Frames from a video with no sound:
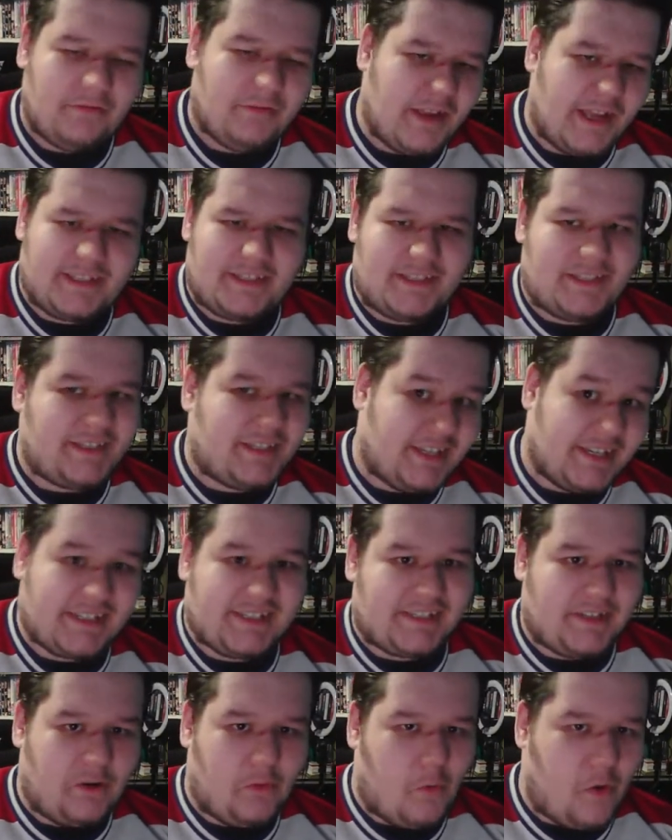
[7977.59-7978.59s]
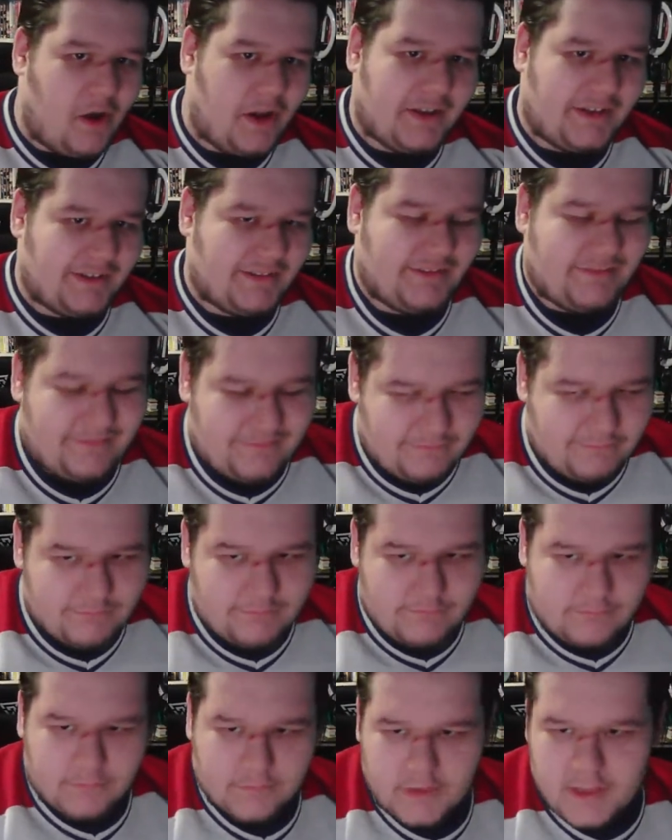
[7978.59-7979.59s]
it's 6-1.
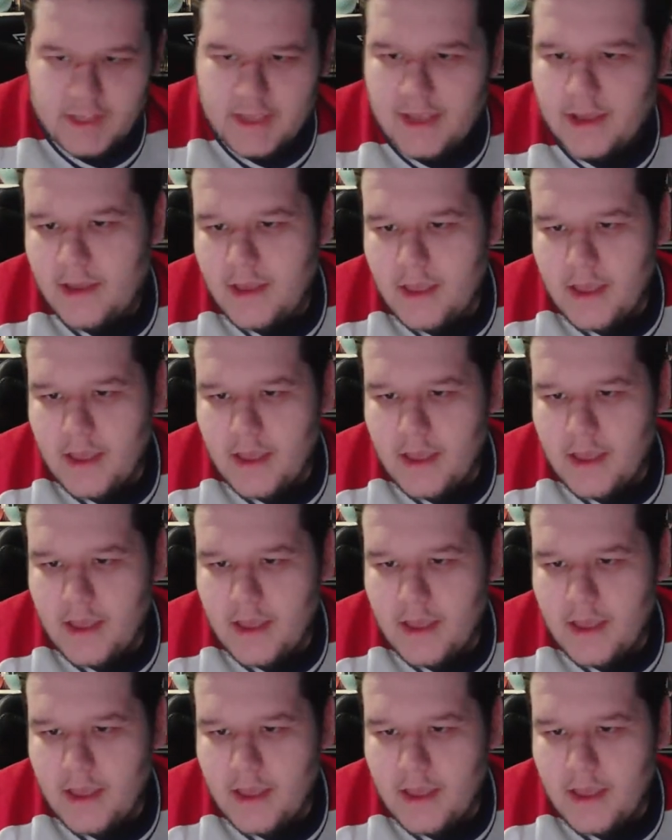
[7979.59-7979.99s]
Yeah.